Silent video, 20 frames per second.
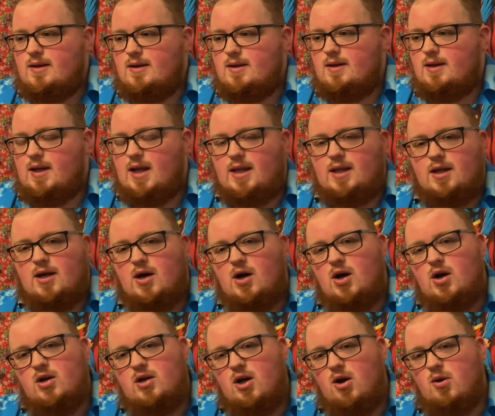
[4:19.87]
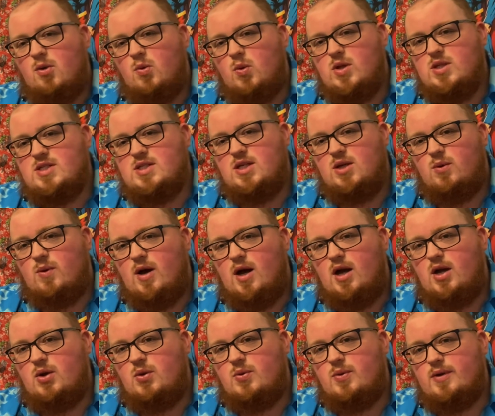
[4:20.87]
get the heart going once in a
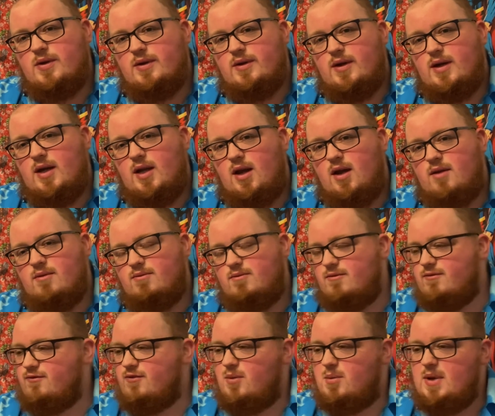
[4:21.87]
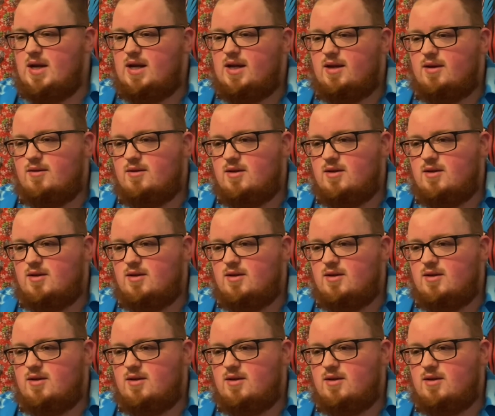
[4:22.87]
while. And I've seen